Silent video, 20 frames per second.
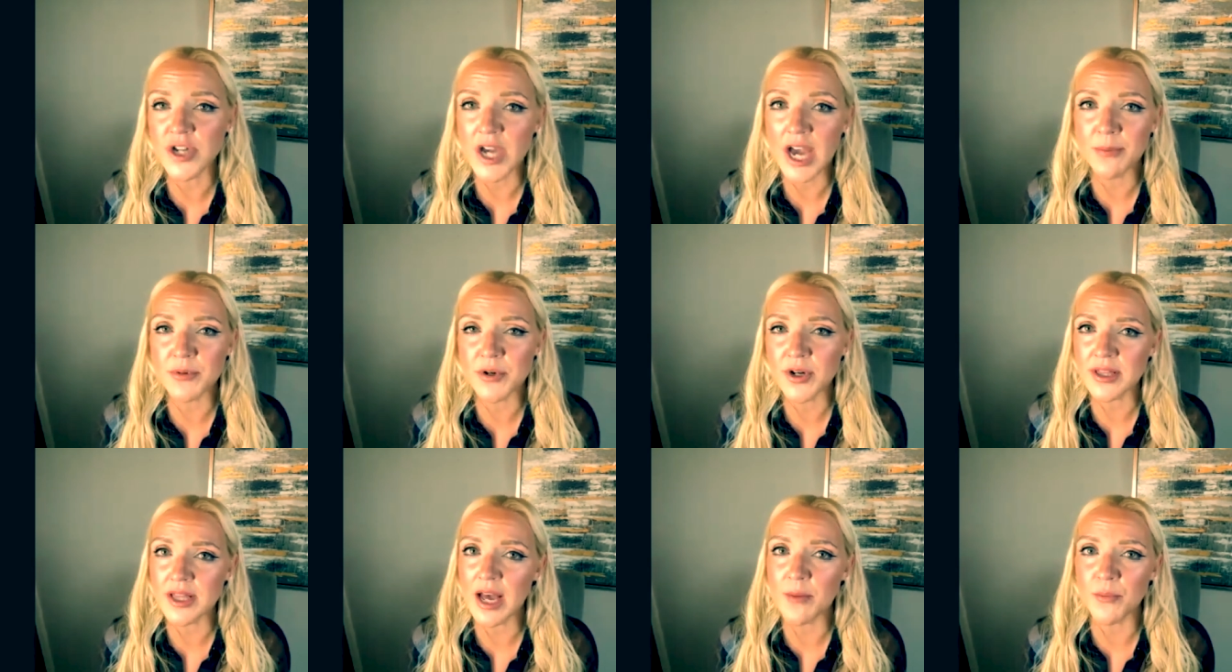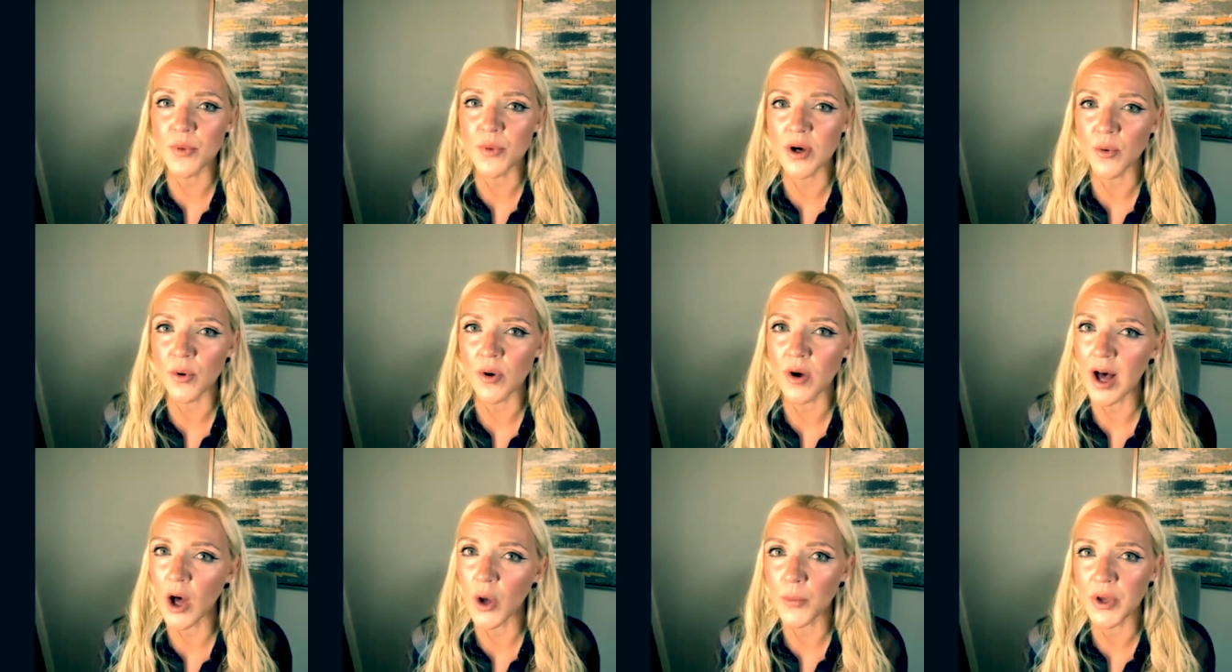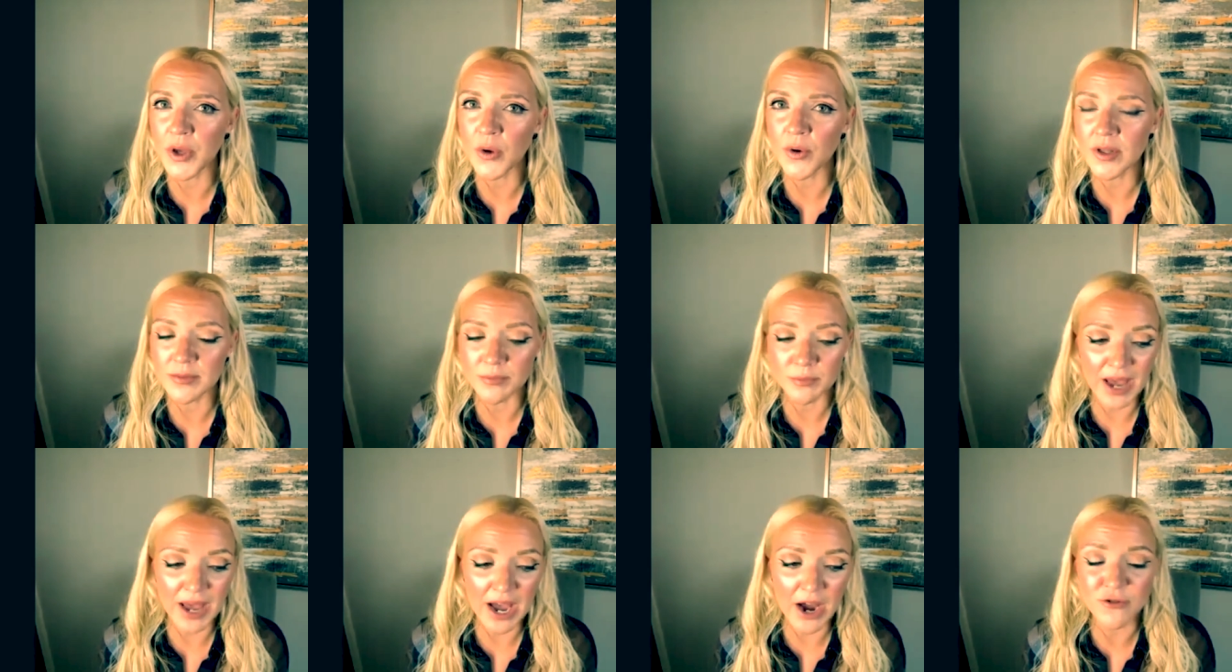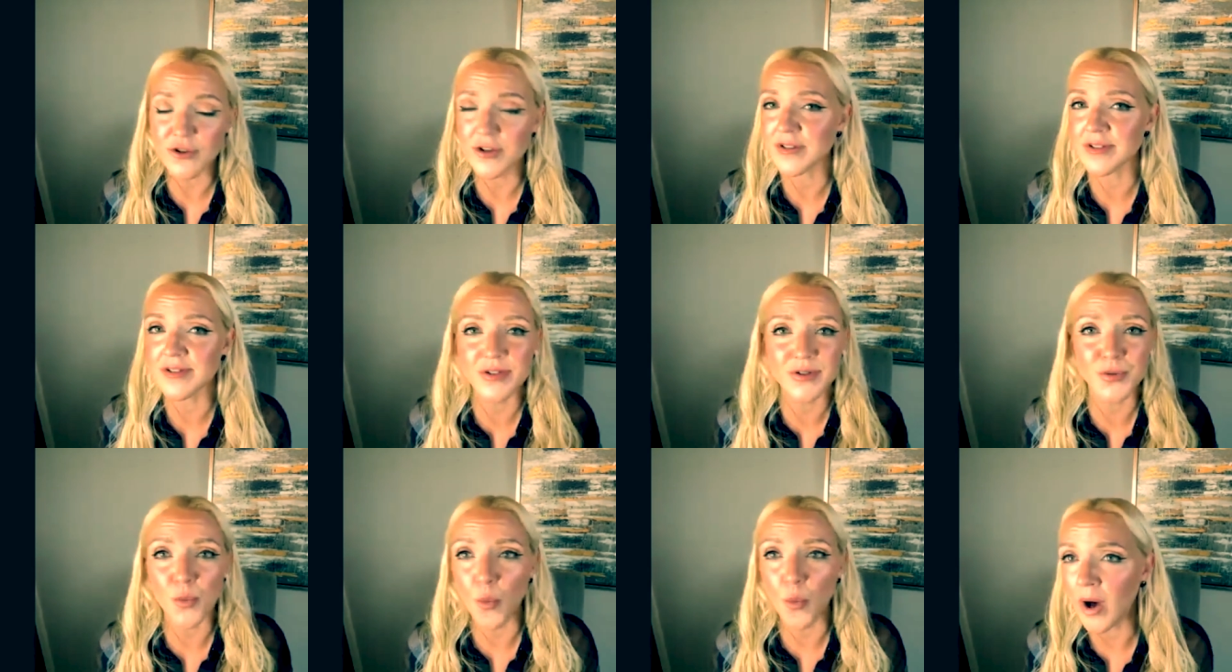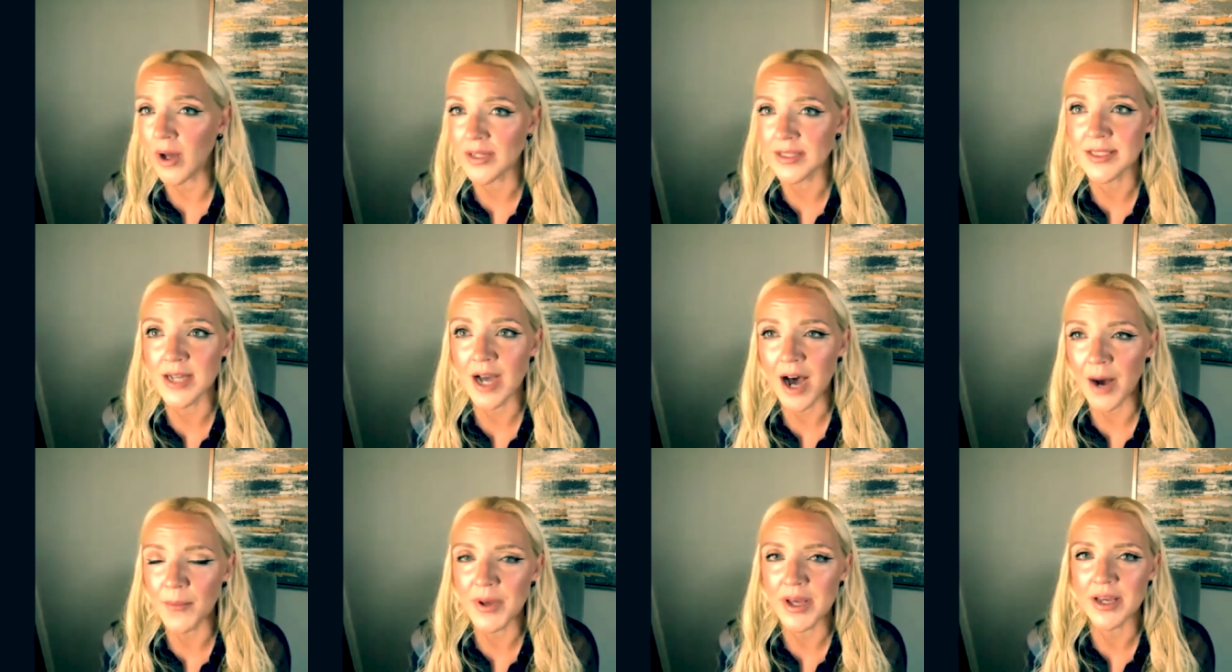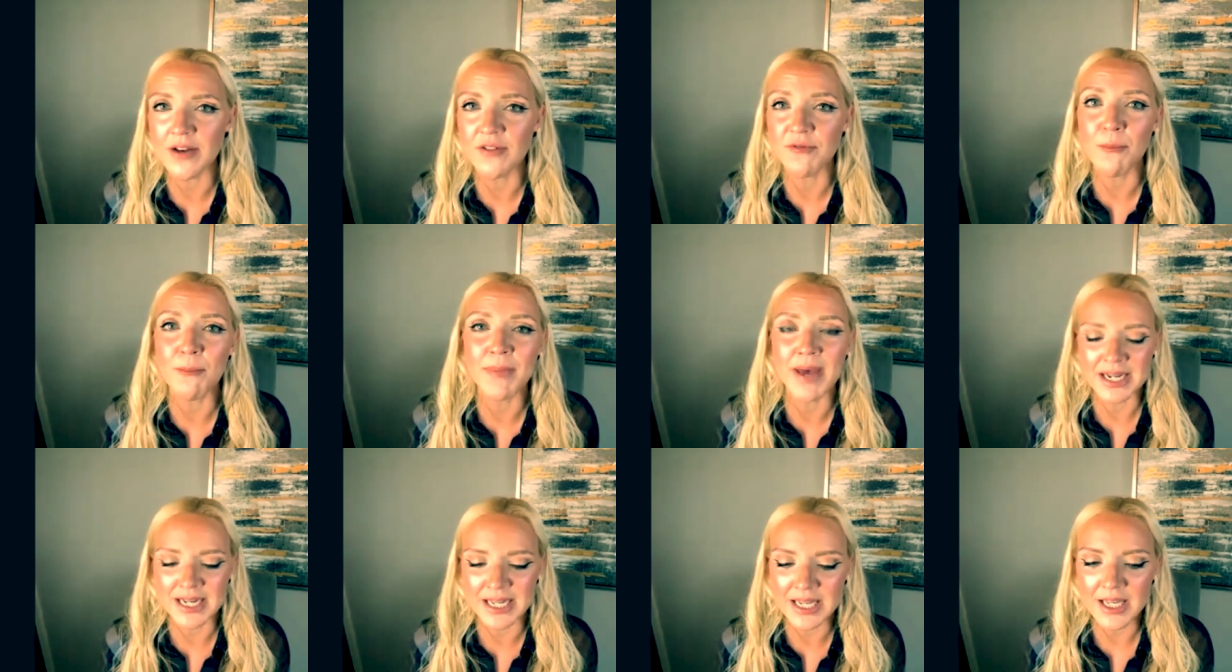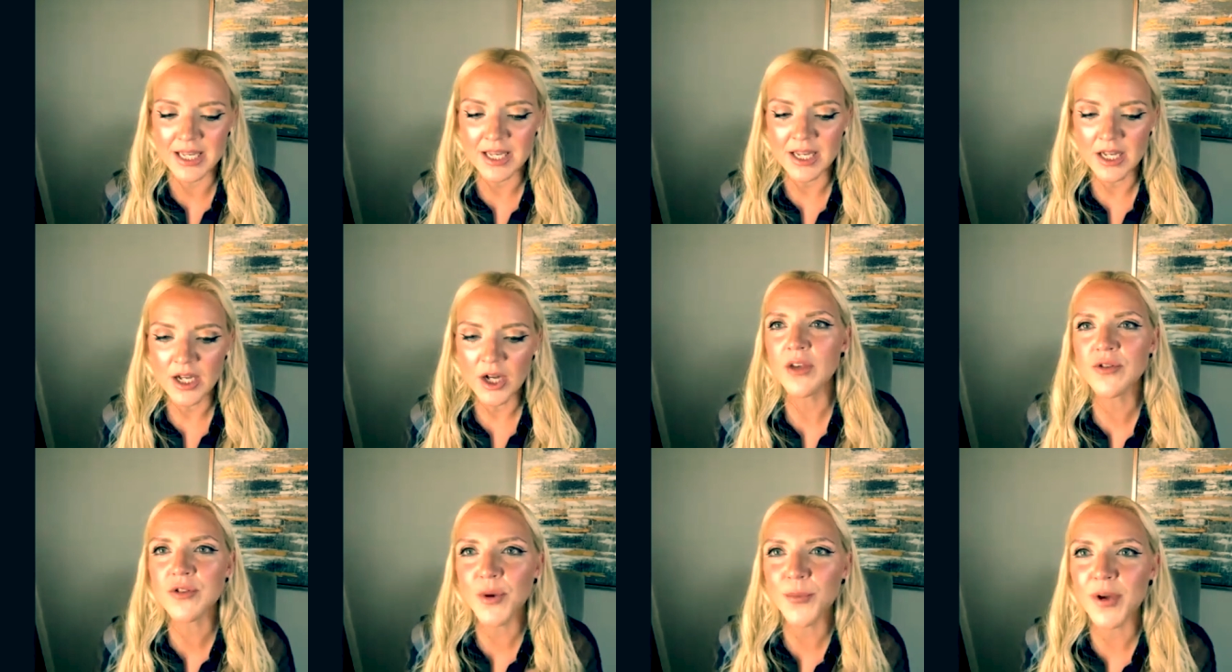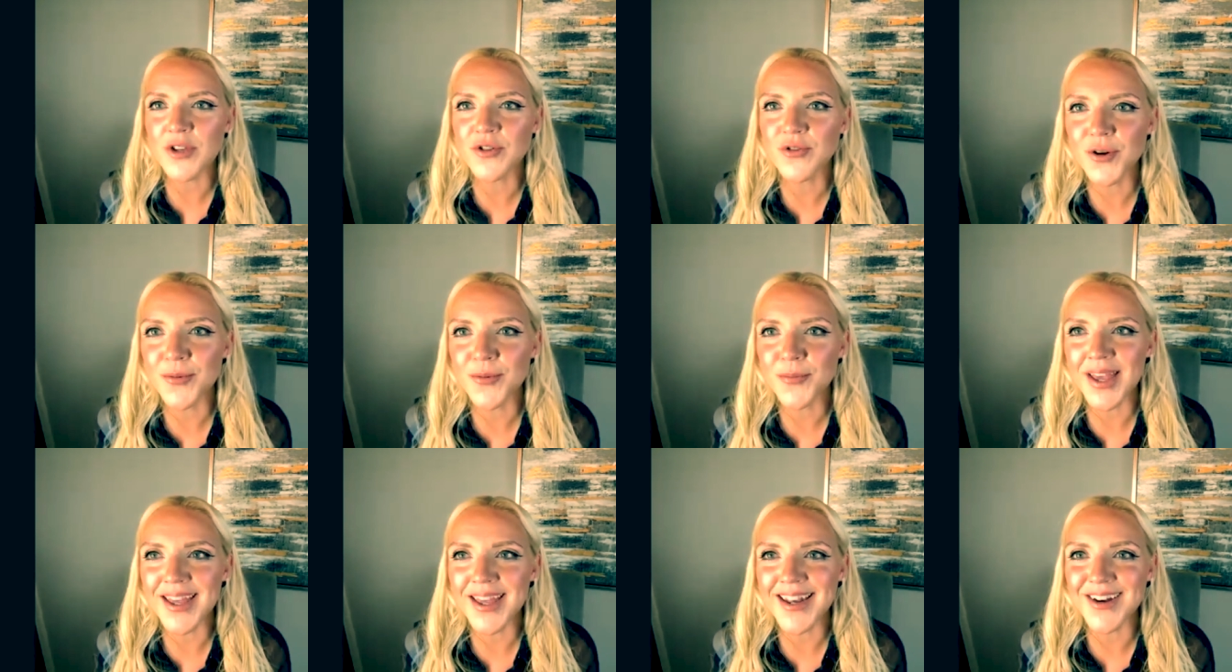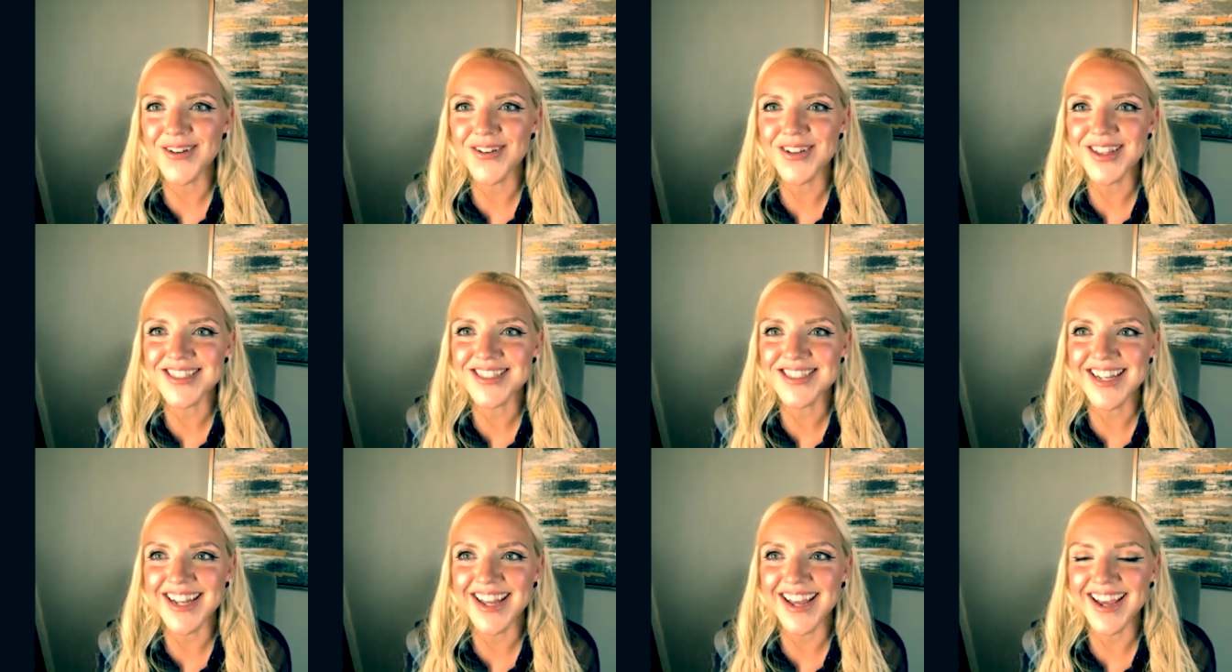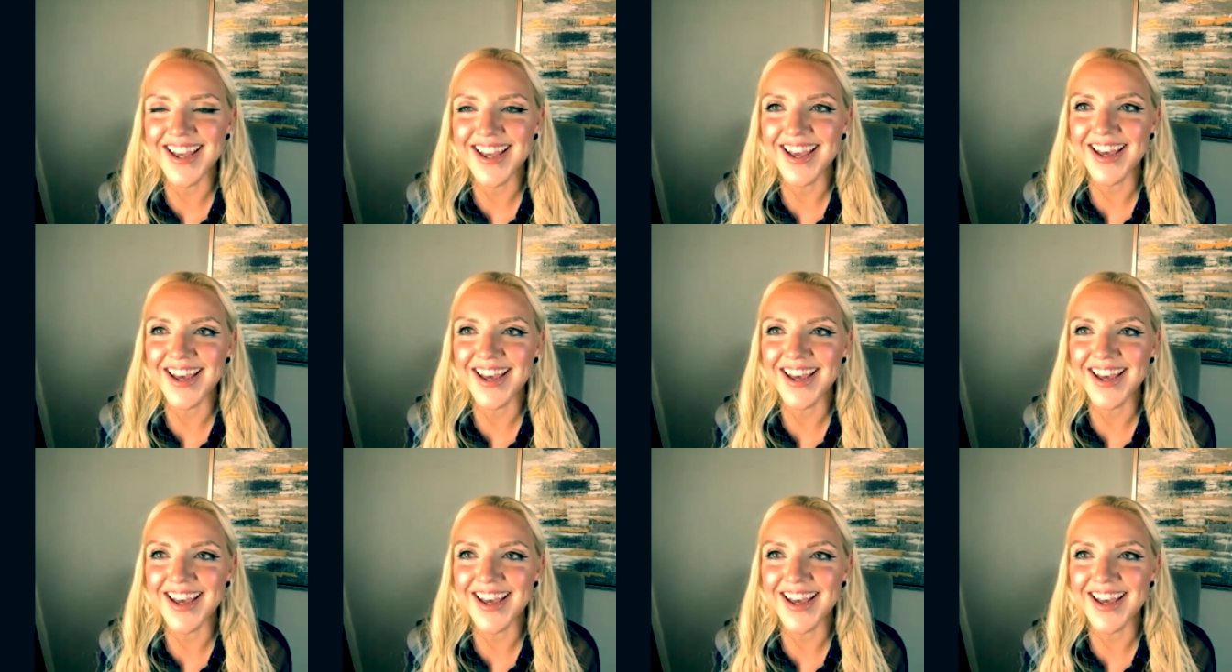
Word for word: chapter in that book will help you. And boundaries is just one topic of many. Thank you so much for being here with us today.